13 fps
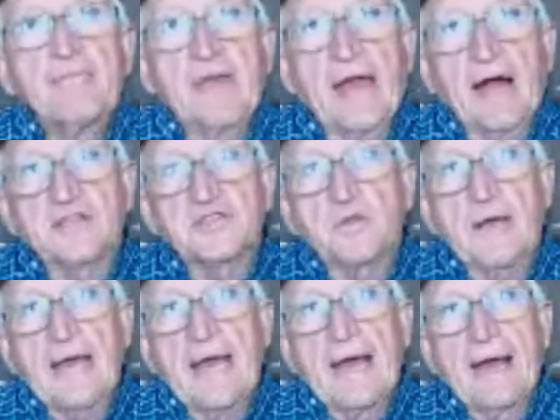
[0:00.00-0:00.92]
They also
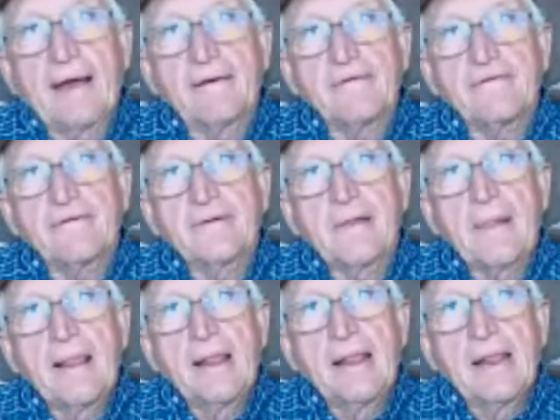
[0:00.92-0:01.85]
have
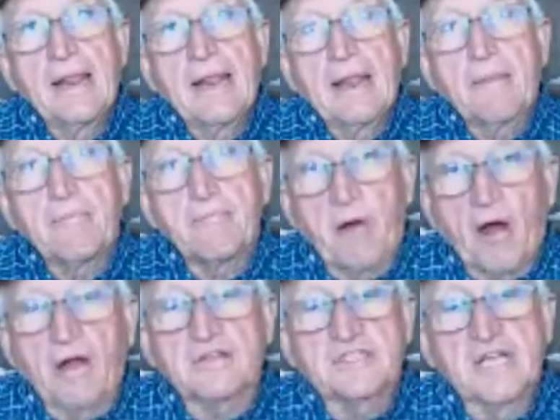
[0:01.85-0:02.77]

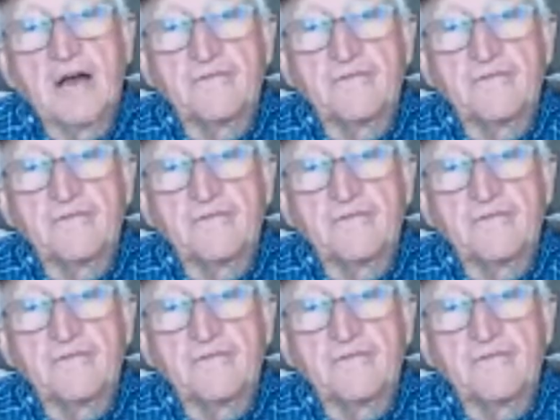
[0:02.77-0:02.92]
parts